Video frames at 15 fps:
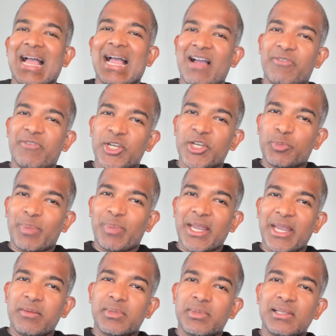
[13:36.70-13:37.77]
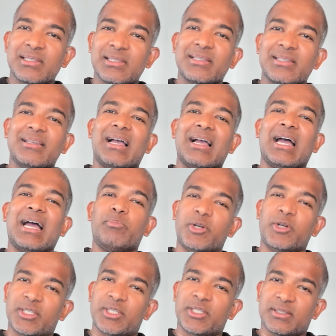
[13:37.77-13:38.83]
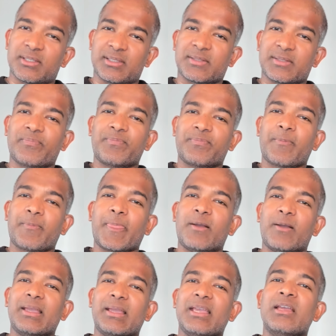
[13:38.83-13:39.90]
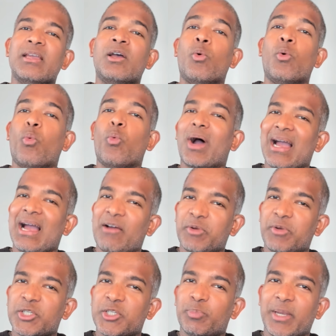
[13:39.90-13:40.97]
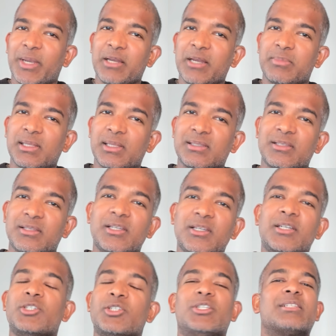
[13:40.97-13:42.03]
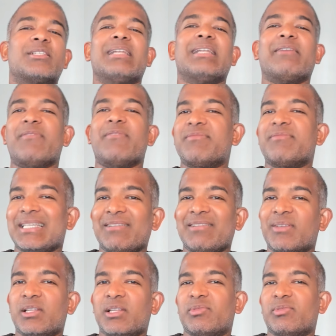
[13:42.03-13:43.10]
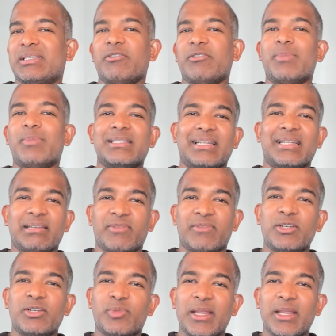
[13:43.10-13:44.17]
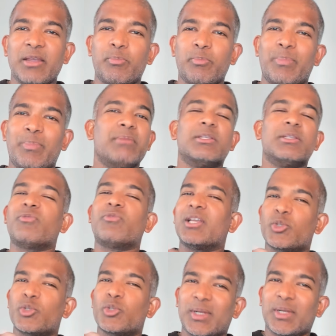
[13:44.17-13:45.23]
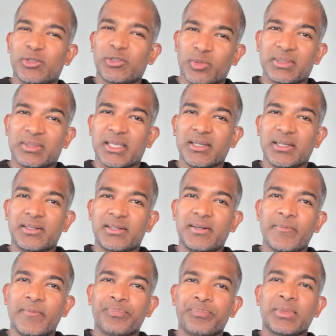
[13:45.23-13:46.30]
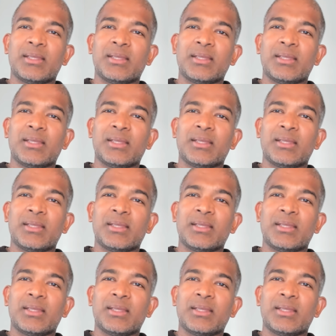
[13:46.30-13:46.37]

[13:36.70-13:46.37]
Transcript: average payables and purchases. Okay, why average payables? Just like we've seen with receivables and inventory, payables fluctuate throughout the year.